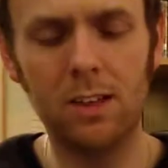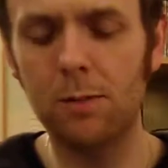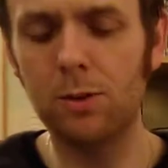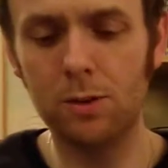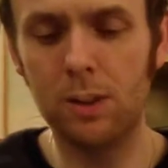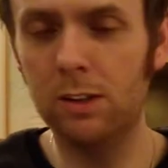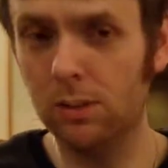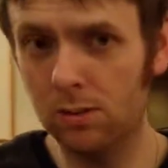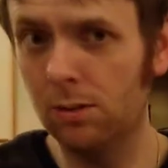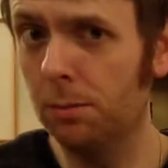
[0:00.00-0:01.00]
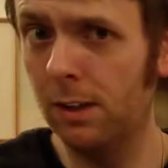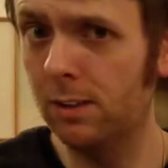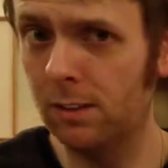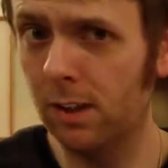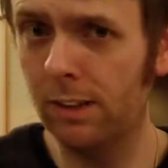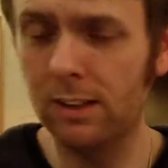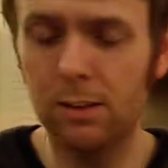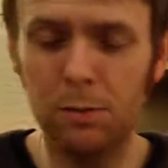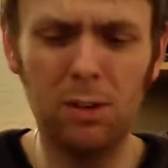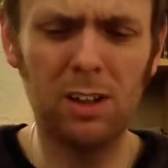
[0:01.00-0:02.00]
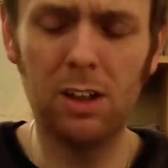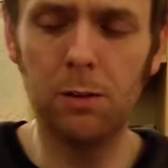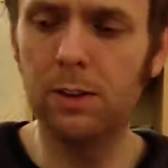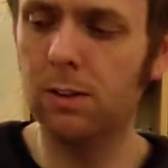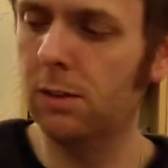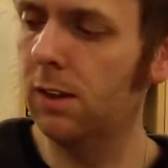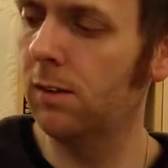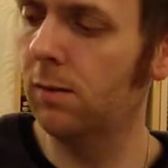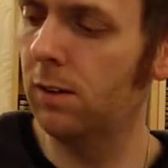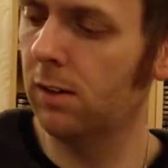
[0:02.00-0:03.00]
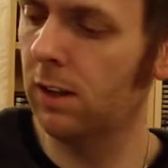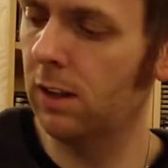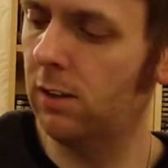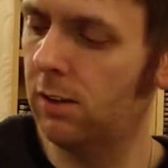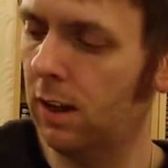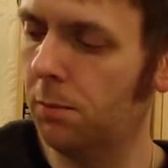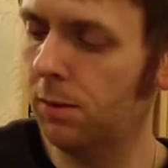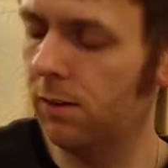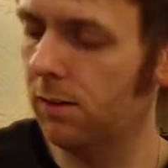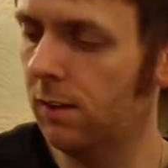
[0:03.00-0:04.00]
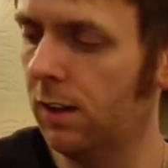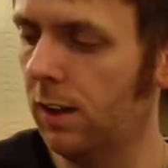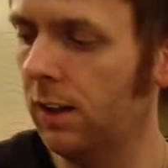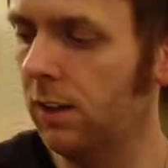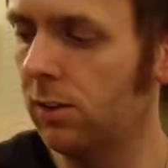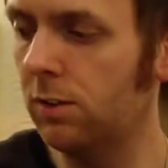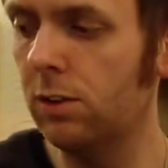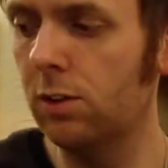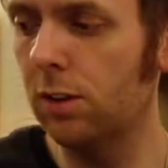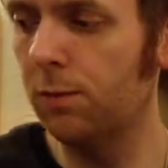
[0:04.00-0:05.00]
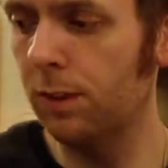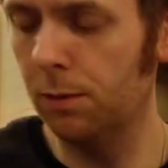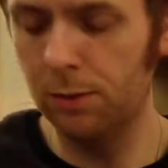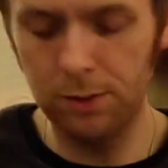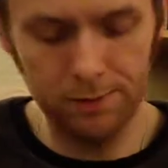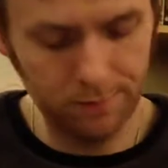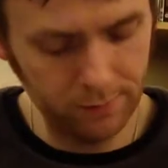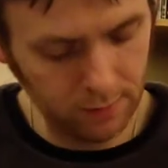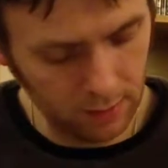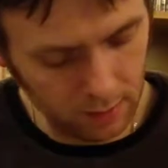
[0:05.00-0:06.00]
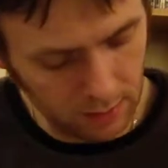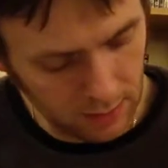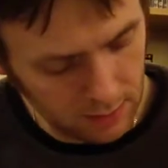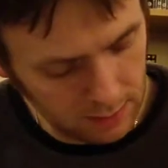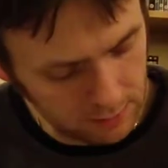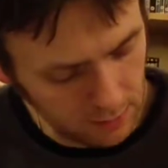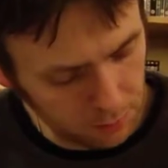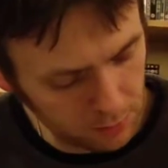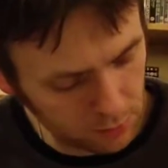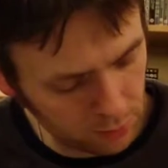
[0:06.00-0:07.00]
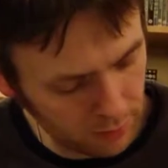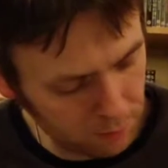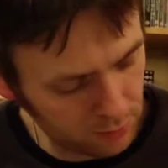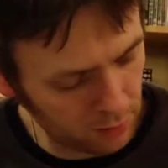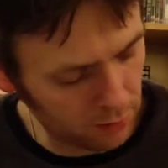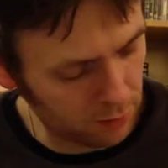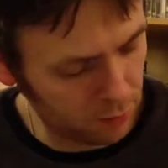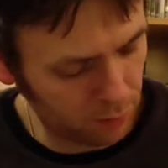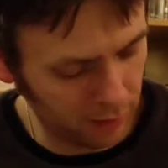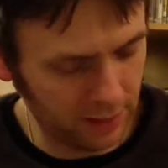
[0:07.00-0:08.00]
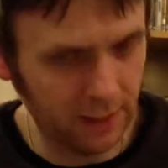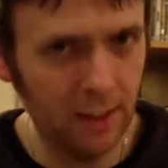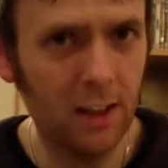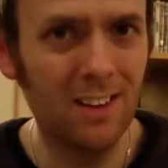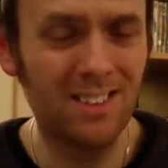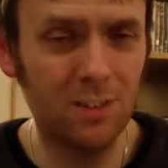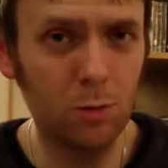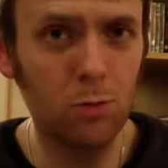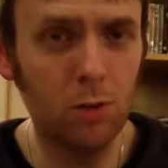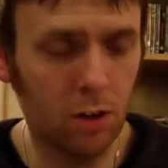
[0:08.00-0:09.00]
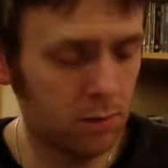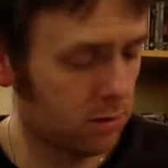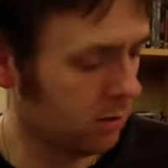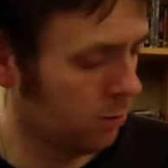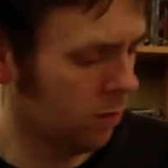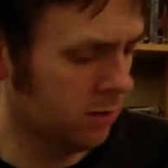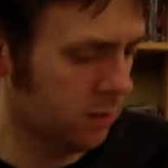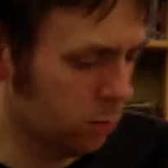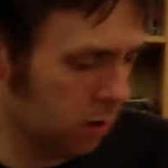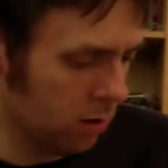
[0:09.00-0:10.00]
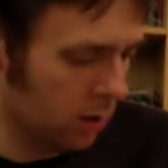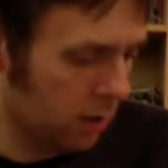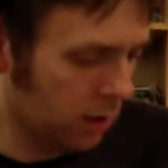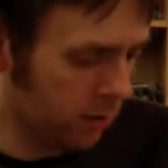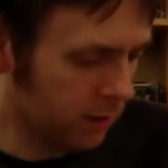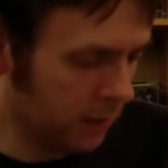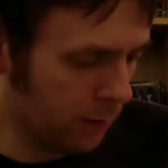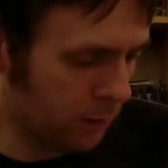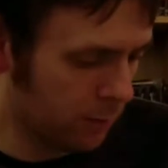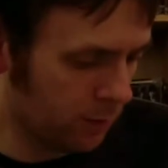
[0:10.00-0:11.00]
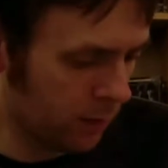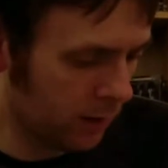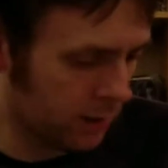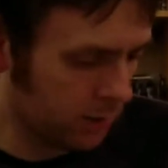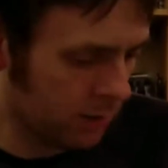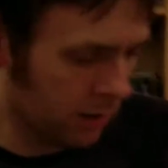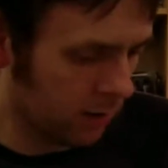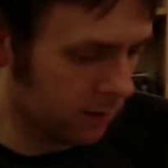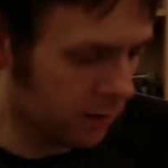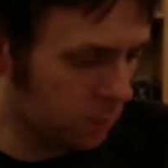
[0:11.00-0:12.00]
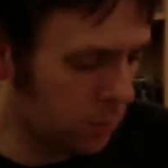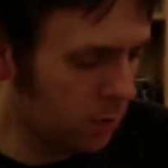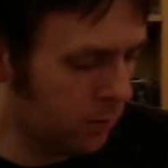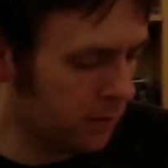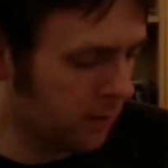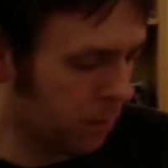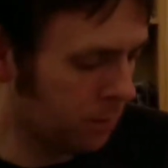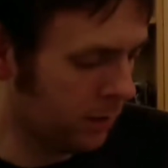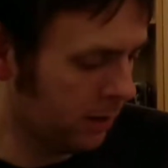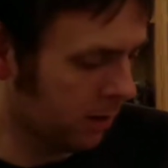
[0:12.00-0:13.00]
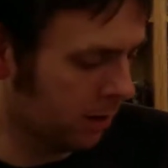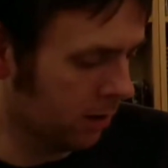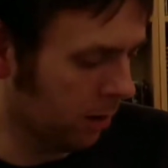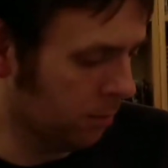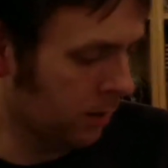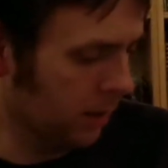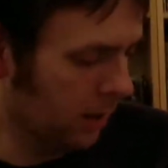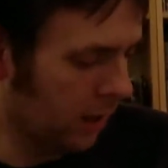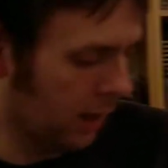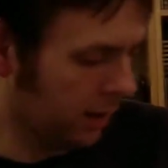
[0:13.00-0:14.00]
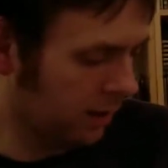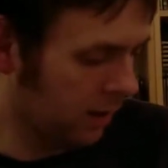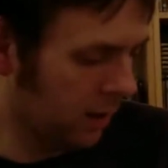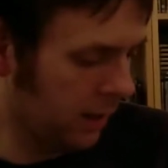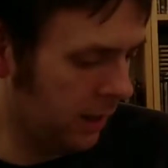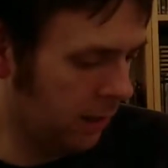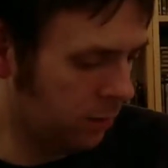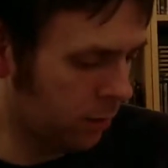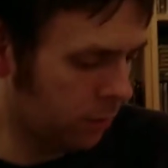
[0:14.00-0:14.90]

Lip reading: I'm sure you know the story behind the director. We're not going to go into it. We're not going to get into that, but just enjoy the films. Jeepers Creepers 3. Do not watch it. Who gave it 5 stars? TheMovieDeputy.com and Live